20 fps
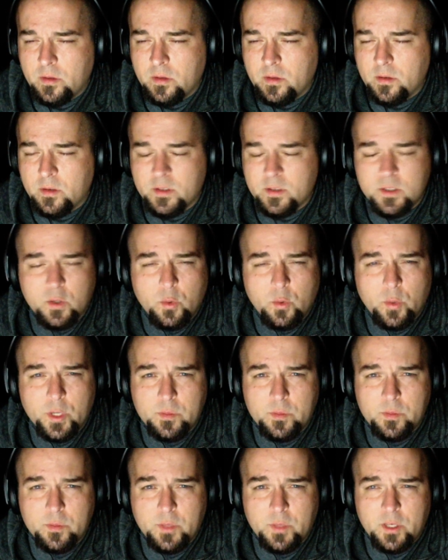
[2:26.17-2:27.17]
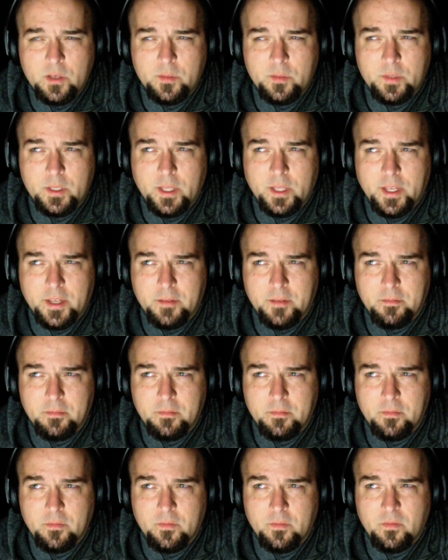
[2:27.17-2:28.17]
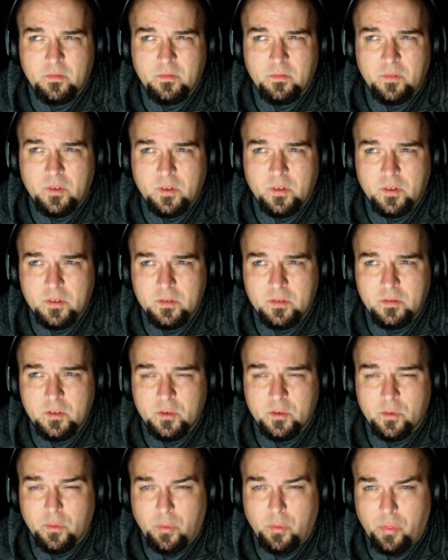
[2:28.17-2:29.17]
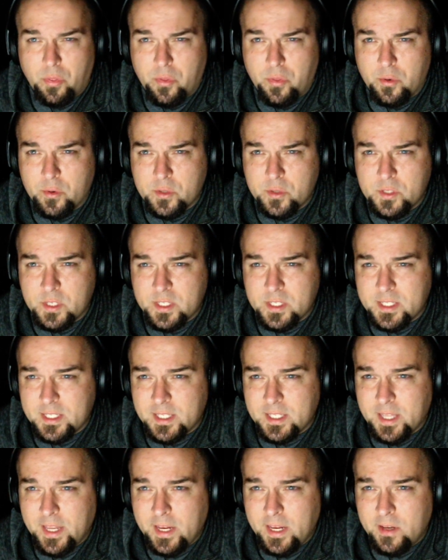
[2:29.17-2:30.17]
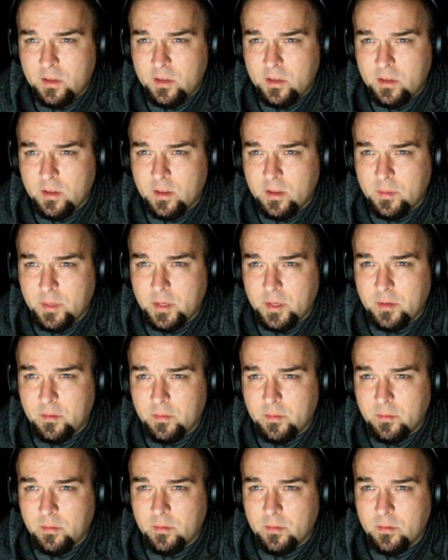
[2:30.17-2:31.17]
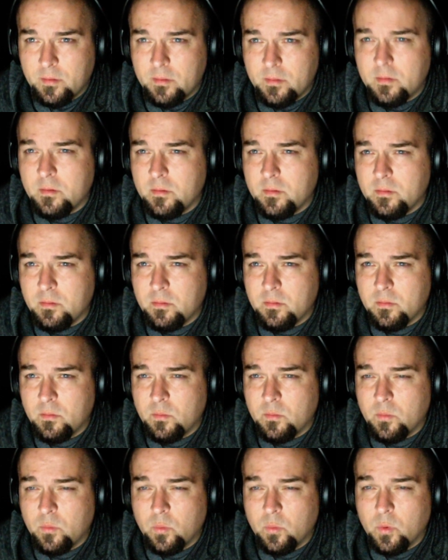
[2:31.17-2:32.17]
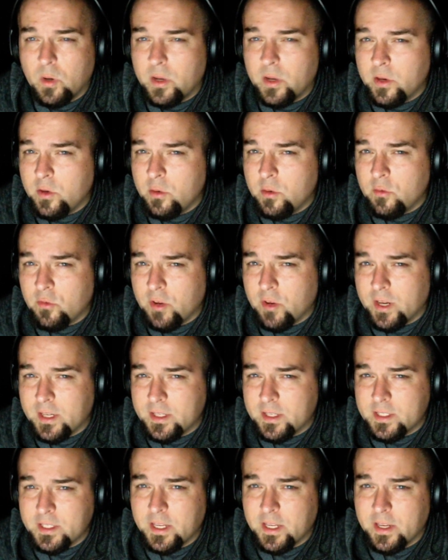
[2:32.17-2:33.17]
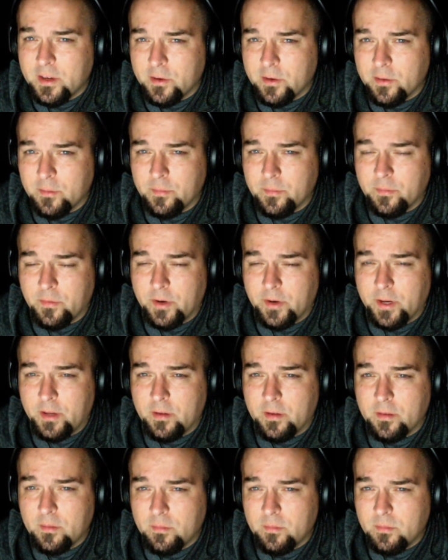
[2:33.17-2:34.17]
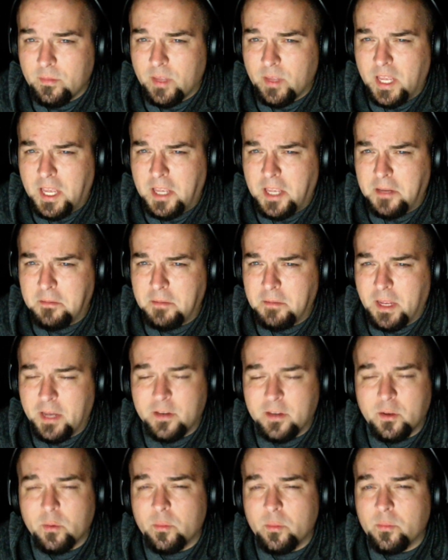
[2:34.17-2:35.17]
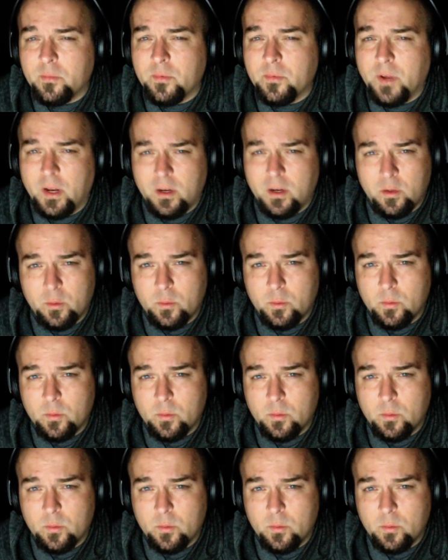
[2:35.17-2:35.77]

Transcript: Doesn't quenched mean to be like your thirst is slaked? I mean, what are you trying to say here, Frank? I don't follow.